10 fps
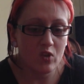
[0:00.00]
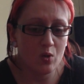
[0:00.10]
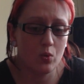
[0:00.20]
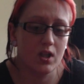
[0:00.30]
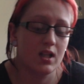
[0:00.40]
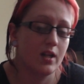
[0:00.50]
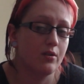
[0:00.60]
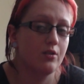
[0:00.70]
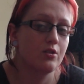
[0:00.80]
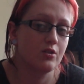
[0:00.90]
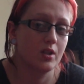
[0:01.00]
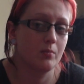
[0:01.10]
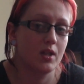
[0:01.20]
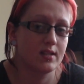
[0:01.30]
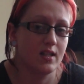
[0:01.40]
will allow you to shrink
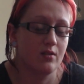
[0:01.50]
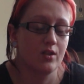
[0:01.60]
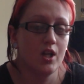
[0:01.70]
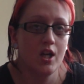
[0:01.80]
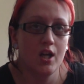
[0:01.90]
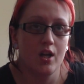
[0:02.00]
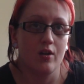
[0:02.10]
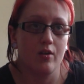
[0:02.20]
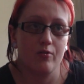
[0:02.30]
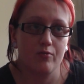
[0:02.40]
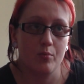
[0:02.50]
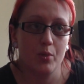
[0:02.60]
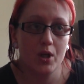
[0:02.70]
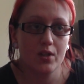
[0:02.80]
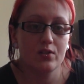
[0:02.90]
back down. From
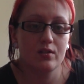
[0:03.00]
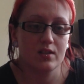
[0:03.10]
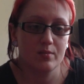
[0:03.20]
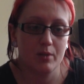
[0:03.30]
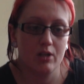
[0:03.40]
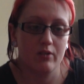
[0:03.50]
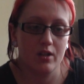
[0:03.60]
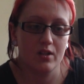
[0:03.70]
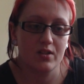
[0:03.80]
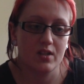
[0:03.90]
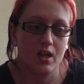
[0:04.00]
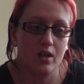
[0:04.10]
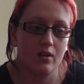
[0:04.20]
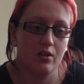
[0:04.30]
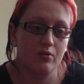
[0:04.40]
personal experience
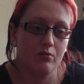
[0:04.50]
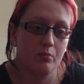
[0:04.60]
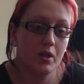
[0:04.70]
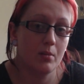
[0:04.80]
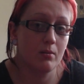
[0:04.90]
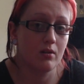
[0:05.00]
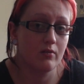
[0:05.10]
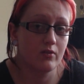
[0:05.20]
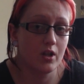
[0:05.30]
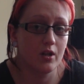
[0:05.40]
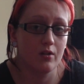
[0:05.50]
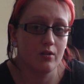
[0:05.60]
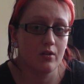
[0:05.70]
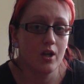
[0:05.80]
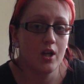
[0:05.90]
and from people I've
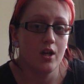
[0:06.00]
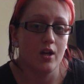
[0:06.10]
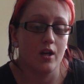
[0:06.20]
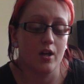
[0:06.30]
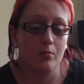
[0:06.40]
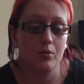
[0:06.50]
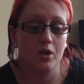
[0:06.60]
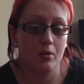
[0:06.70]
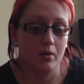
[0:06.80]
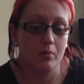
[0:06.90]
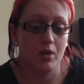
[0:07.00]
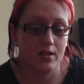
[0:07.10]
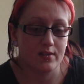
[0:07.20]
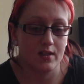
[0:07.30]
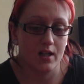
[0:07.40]
known going
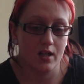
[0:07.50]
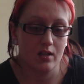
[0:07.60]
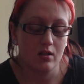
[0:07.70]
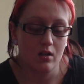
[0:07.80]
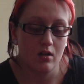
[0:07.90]
past an 8,